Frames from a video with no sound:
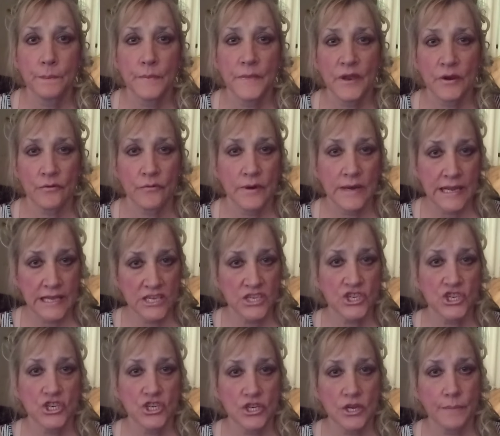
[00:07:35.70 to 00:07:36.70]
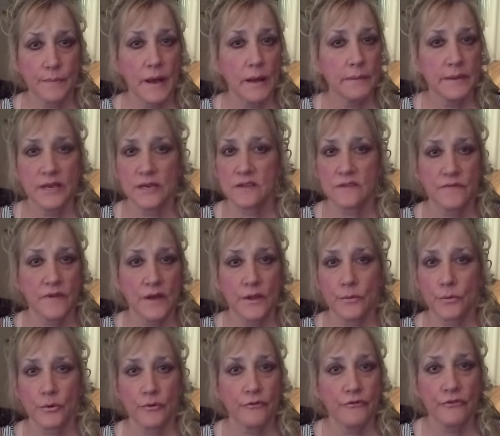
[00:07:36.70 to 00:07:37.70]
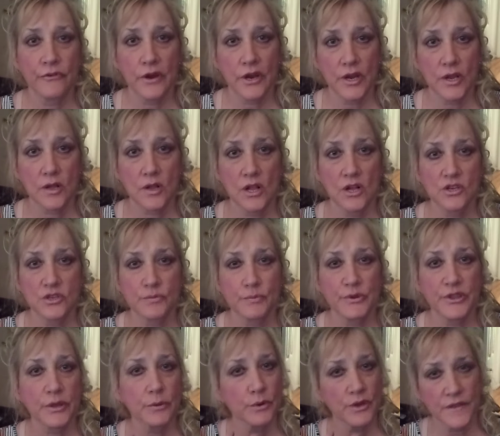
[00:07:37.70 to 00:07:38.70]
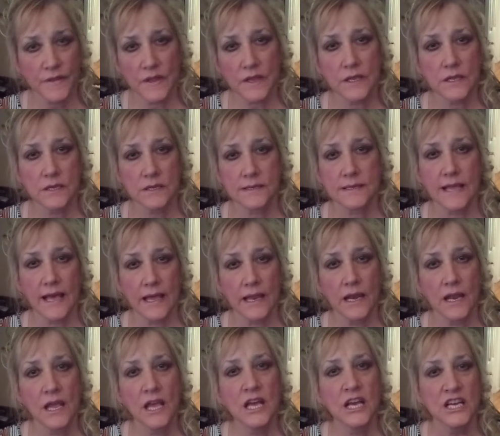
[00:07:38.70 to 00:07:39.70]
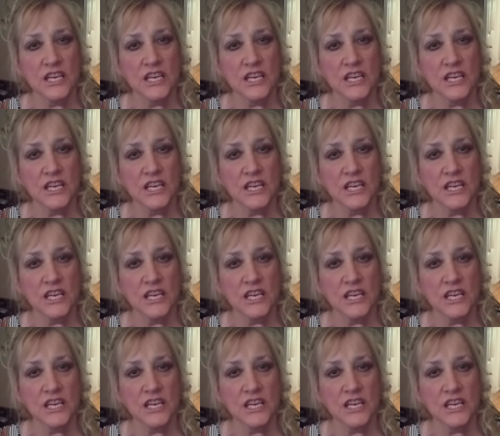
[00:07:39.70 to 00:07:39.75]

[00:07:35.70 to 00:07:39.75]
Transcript: their relationship. Bobby and his father were very close, but there were things that